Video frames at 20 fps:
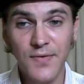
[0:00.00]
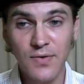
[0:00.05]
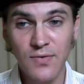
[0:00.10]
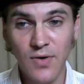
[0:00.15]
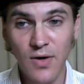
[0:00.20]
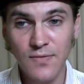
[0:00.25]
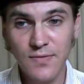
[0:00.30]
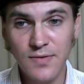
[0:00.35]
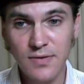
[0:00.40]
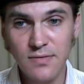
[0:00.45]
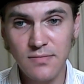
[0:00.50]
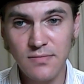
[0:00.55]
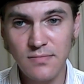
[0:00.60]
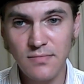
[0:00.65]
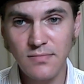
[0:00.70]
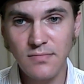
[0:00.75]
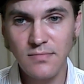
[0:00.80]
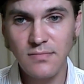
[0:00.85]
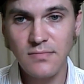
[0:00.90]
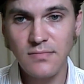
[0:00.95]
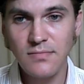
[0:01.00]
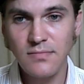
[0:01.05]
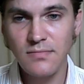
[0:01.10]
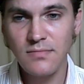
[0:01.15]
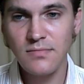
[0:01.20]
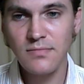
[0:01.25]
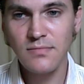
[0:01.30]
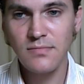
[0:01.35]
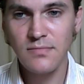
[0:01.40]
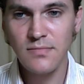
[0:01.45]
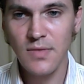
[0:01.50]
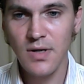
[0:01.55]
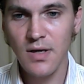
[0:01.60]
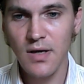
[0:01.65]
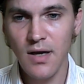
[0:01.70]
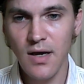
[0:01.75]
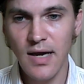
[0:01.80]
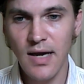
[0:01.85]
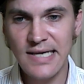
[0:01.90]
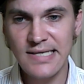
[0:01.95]
the growths,
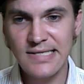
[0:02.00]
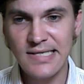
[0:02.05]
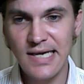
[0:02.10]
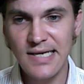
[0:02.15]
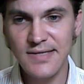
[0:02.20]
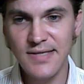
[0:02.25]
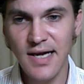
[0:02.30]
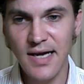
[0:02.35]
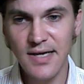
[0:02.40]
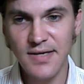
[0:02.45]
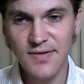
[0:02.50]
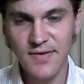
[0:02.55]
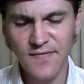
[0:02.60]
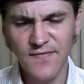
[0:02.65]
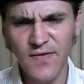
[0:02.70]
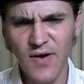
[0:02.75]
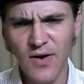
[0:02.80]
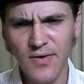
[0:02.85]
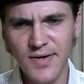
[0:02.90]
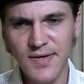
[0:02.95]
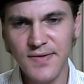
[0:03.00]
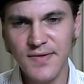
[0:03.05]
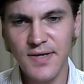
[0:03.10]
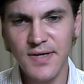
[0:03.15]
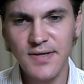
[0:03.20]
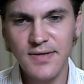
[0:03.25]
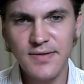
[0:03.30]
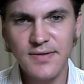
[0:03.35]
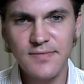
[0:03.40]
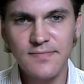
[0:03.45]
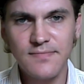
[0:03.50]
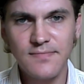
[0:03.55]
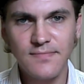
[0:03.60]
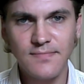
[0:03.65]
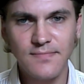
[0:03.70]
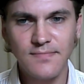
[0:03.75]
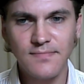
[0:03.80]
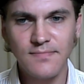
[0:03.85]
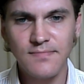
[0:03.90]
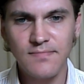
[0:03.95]
I said that the following things.
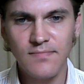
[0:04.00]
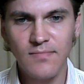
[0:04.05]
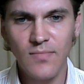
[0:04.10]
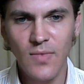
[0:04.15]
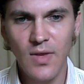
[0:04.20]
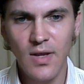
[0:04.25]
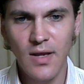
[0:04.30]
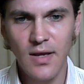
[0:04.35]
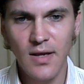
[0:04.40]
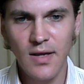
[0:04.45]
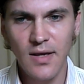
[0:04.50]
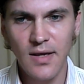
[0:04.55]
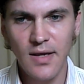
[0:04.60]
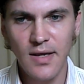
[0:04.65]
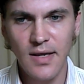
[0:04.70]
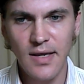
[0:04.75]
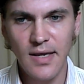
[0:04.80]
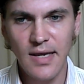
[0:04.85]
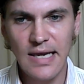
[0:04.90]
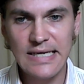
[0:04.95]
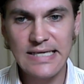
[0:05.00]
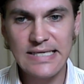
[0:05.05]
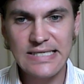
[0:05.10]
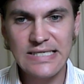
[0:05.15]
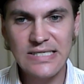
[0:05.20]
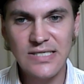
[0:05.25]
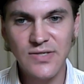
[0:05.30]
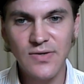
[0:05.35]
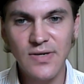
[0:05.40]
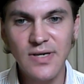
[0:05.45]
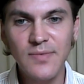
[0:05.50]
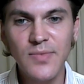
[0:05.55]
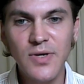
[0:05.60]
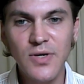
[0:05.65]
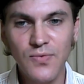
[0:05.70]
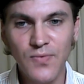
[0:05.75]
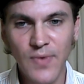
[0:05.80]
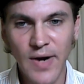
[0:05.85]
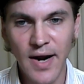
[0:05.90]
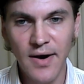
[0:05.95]
It's extremely
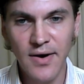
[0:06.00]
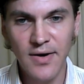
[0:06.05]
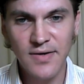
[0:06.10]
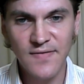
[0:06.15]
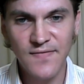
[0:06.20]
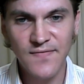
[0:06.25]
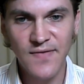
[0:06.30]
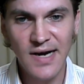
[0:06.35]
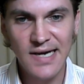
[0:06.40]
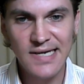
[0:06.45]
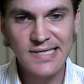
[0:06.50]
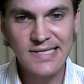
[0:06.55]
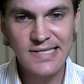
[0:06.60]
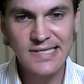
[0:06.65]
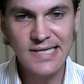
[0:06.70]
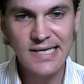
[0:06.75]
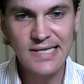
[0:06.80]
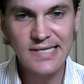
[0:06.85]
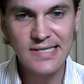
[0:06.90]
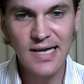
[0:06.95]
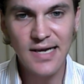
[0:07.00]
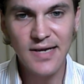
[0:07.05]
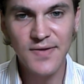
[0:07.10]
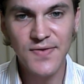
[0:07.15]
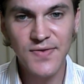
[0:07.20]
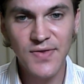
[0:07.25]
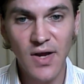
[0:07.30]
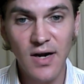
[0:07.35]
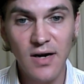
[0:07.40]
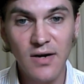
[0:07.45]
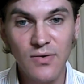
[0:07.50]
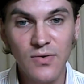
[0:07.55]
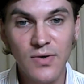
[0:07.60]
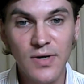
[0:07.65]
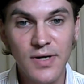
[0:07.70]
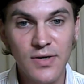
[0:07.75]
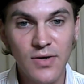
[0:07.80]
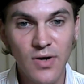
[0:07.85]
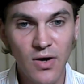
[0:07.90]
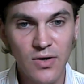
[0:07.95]
rare to find cyst and
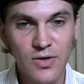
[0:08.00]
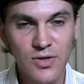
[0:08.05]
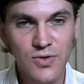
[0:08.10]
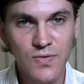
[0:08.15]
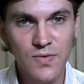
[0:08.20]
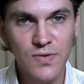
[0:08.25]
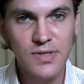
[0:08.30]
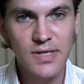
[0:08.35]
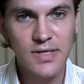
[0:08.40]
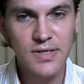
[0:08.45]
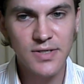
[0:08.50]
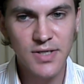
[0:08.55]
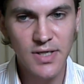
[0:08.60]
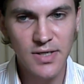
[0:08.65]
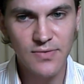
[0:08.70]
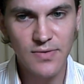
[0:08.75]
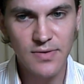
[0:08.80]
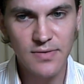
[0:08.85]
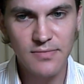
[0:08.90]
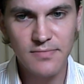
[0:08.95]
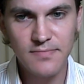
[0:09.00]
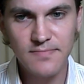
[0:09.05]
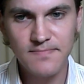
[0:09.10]
thyroid nodules in children.